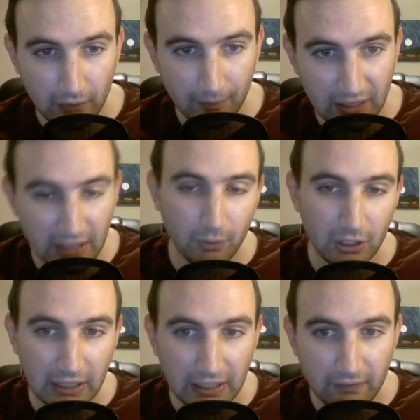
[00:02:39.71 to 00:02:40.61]
I mean, anybody
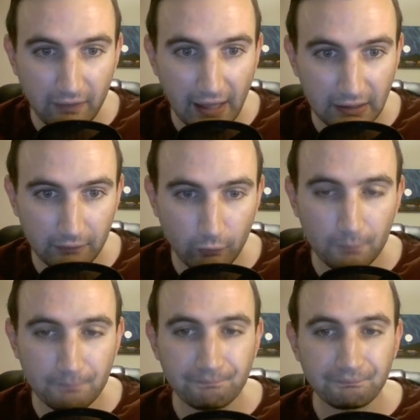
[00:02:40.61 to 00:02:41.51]
get in at that level.
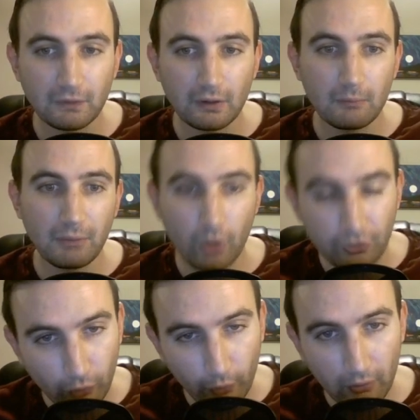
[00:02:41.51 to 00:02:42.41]
But her
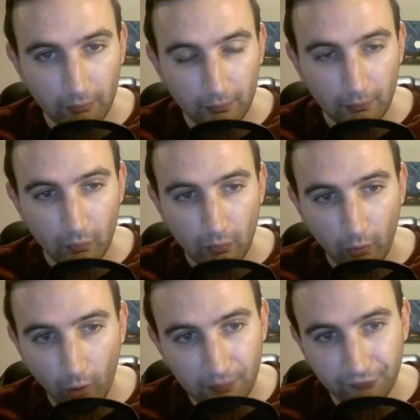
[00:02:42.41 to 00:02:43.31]
daughter
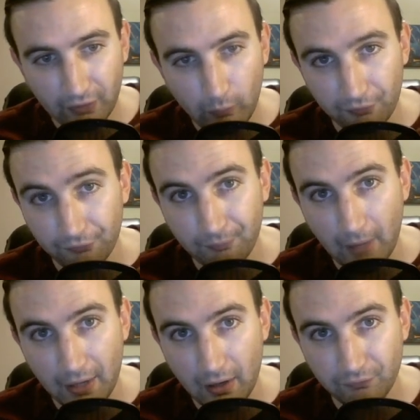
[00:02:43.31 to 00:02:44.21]
obviously wasn't
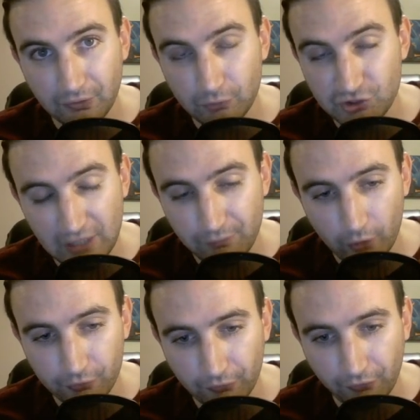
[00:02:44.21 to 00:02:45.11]
smart enough to achieve
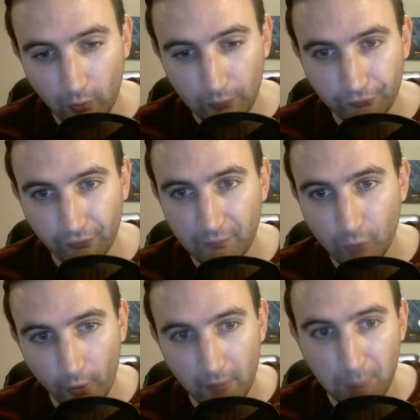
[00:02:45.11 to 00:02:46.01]
those results, so they've
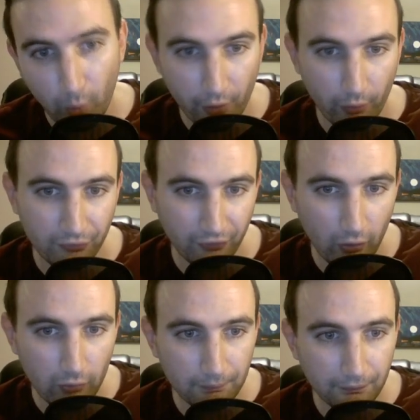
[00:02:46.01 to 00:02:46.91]
gone and bought a
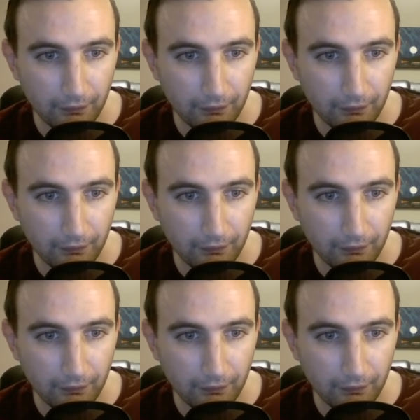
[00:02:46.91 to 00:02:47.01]
result.